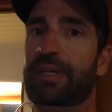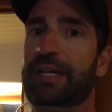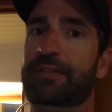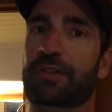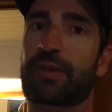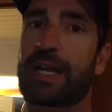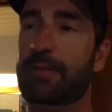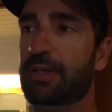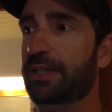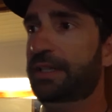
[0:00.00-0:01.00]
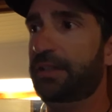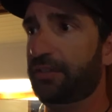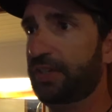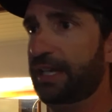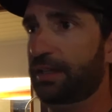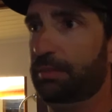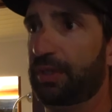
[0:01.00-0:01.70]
we'll have to grab it on the other side of the